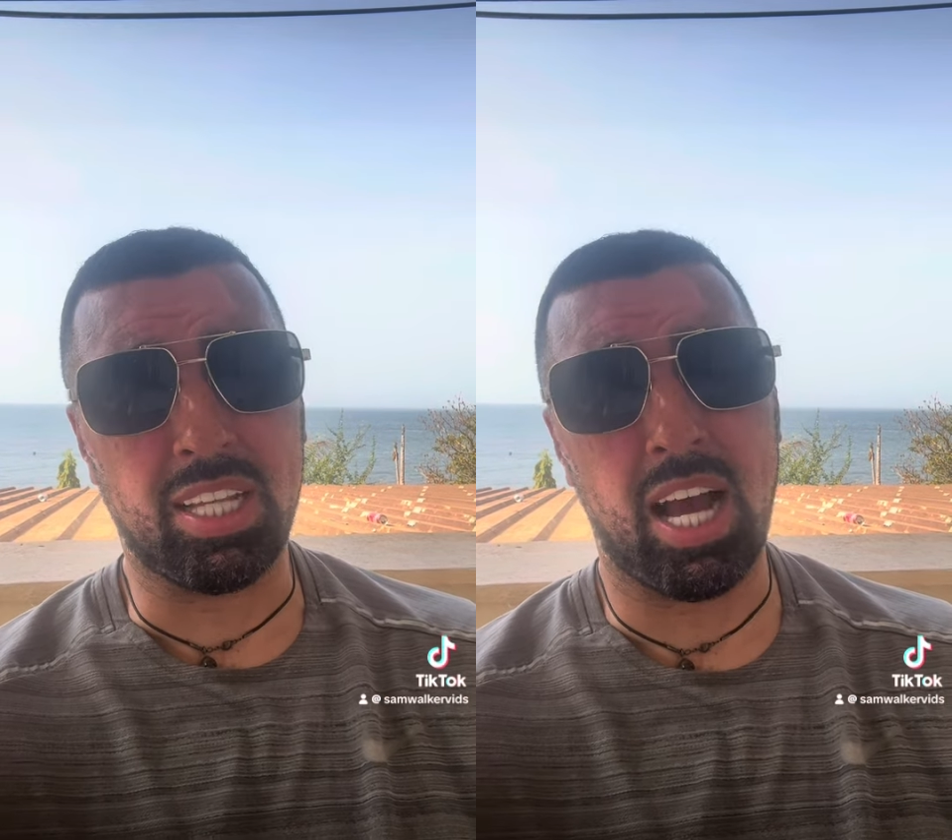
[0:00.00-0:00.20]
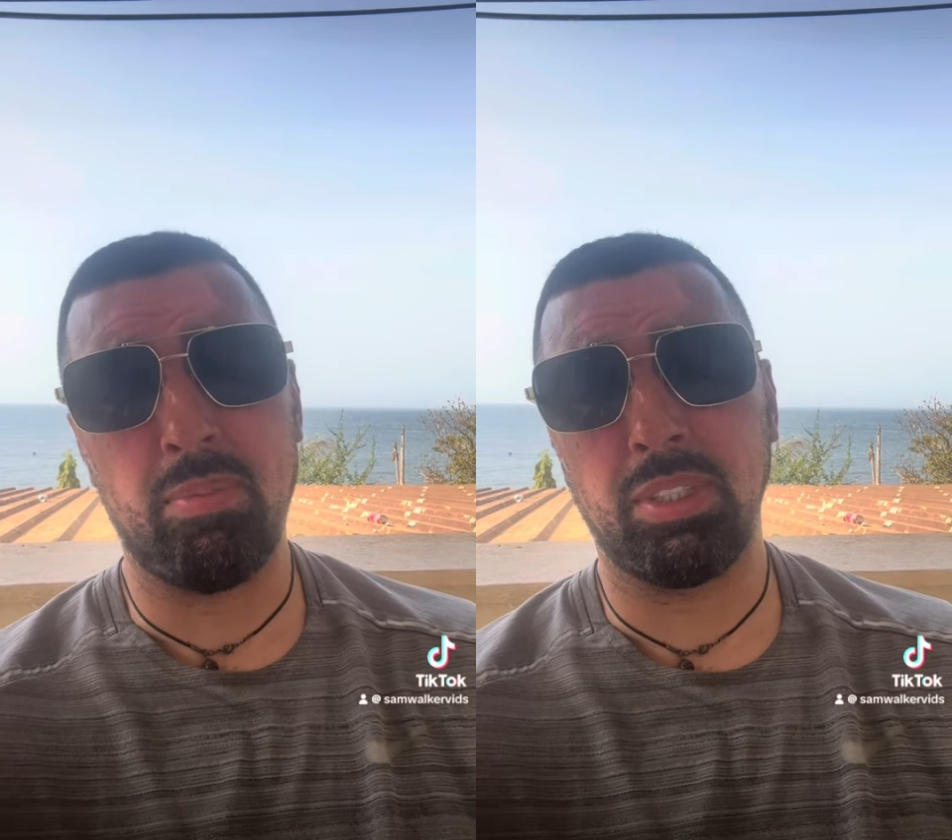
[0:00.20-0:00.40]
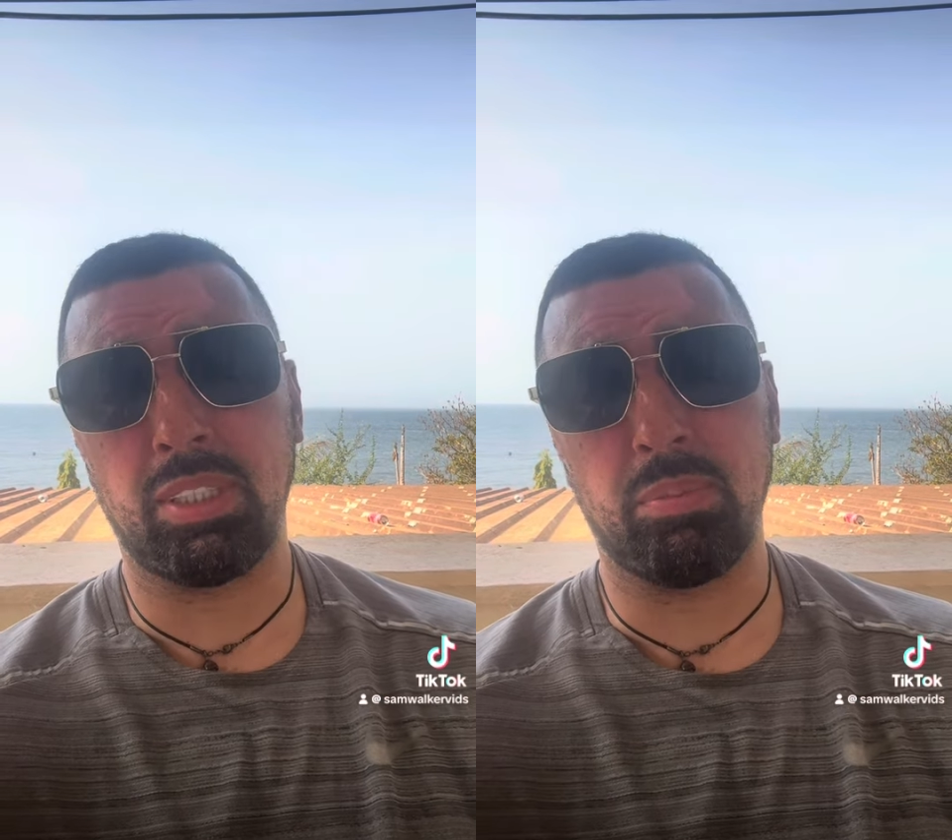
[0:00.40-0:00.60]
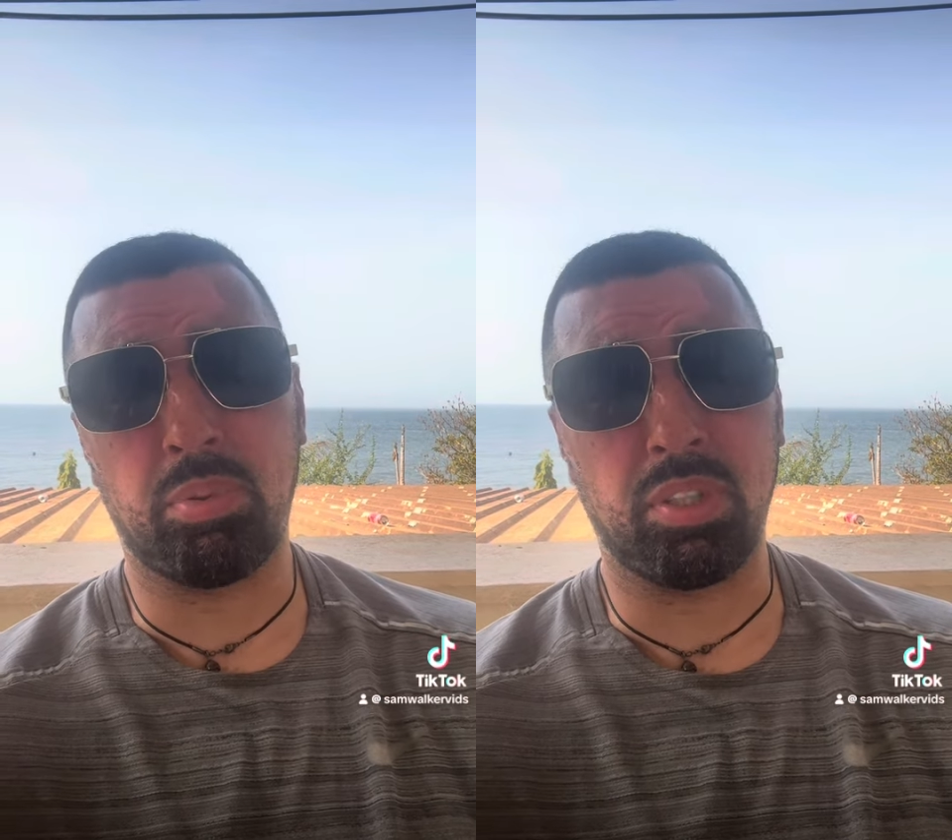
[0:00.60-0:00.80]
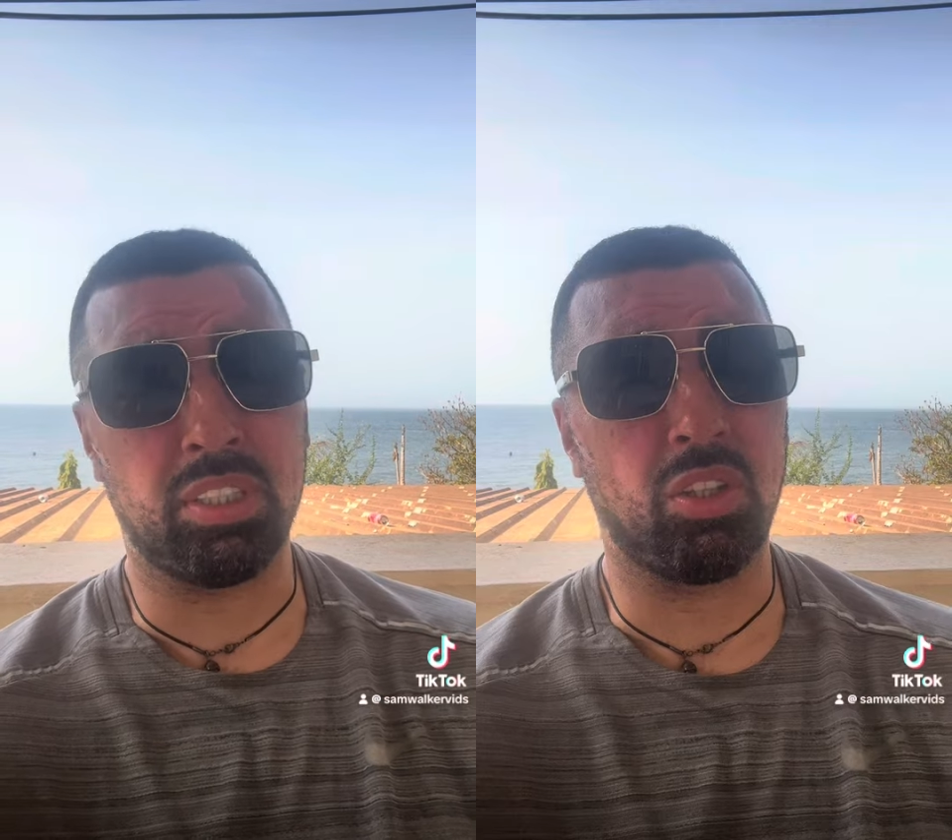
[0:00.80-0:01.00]
diamonds in
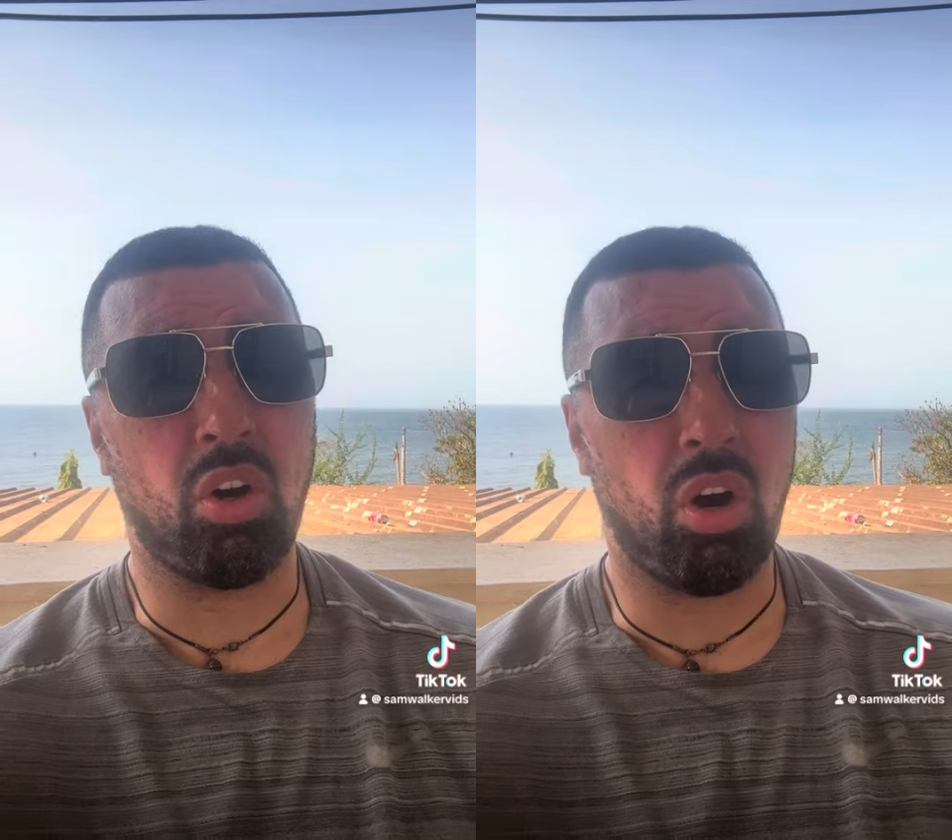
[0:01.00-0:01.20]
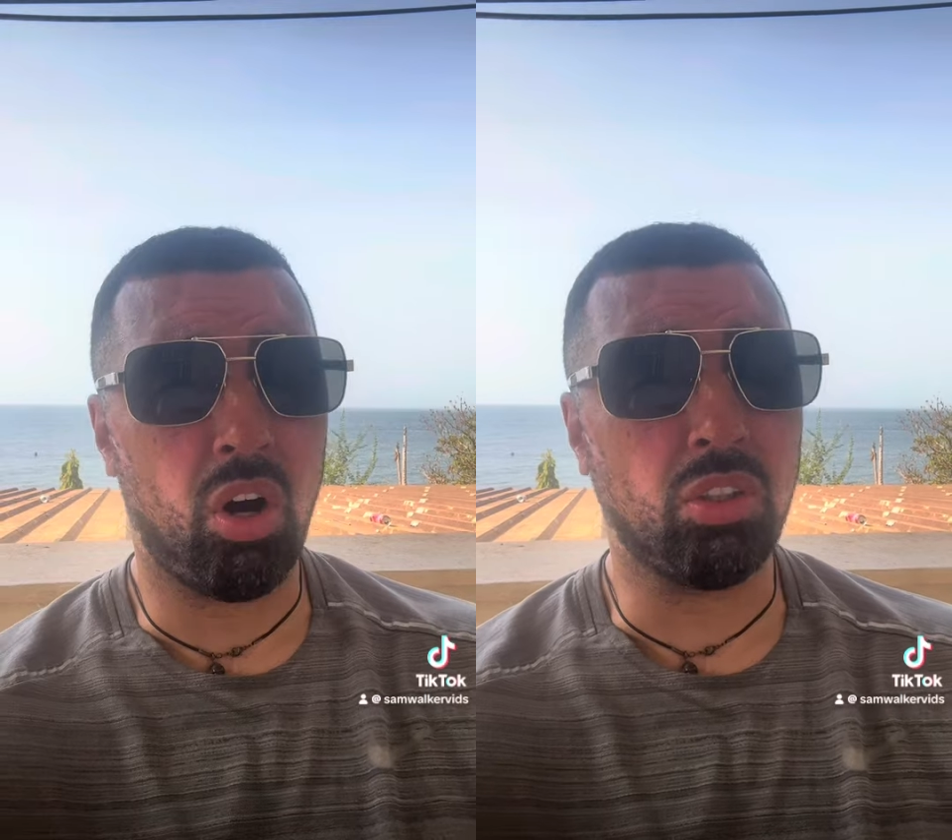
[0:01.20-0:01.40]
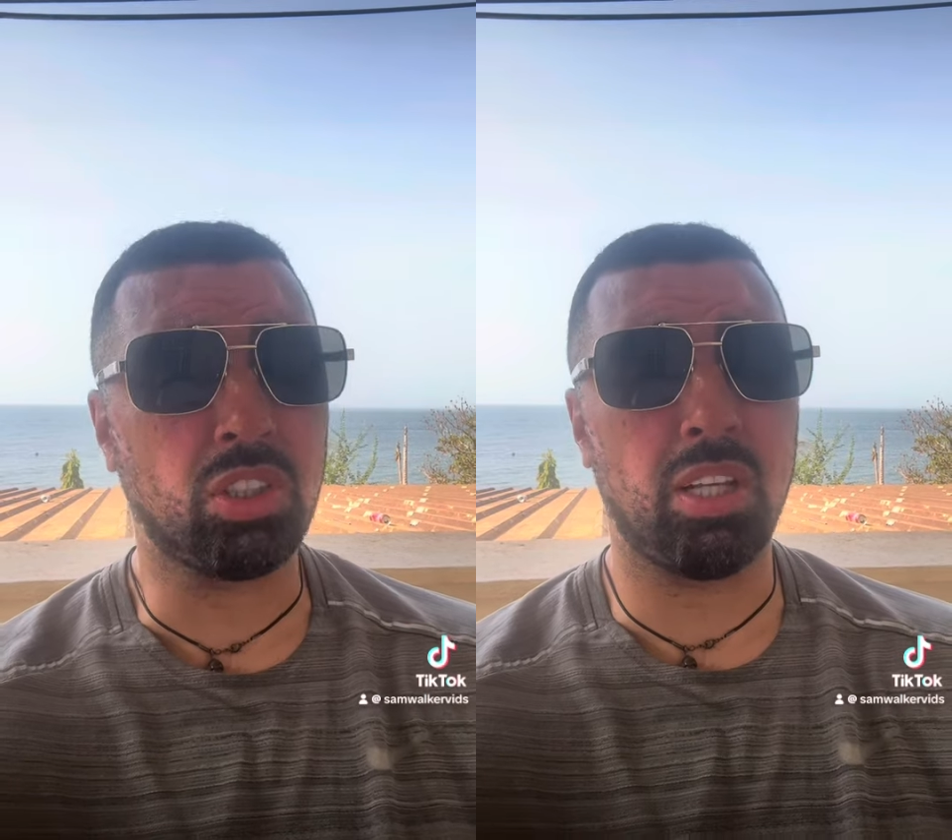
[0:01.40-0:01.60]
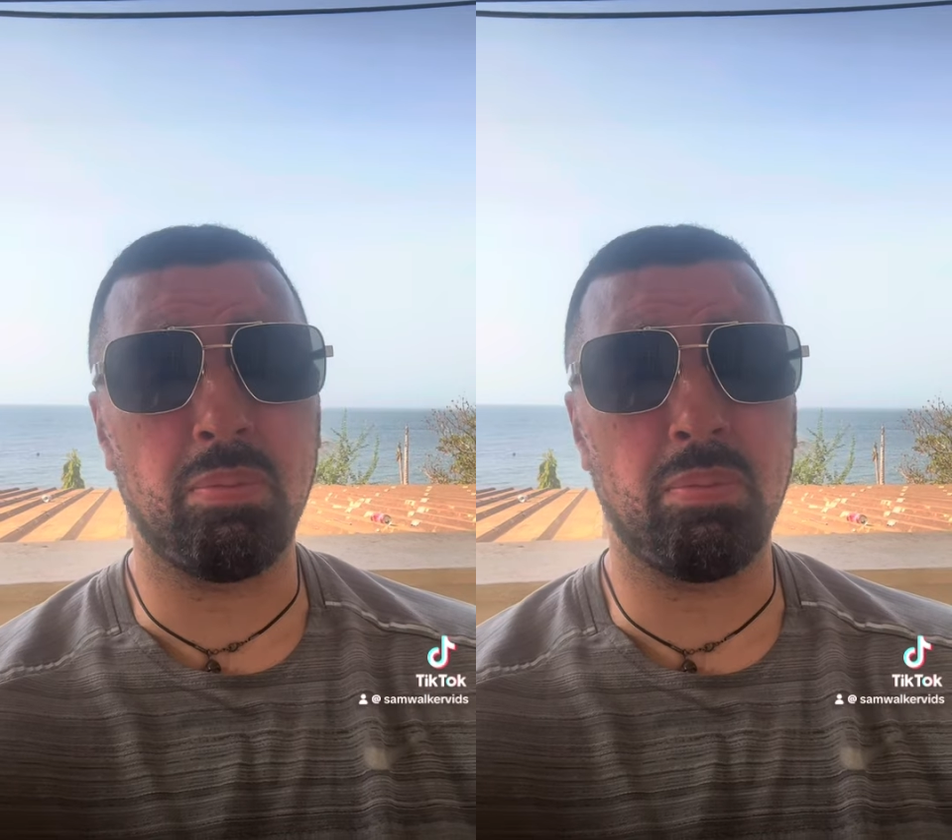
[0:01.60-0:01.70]
prison constantly,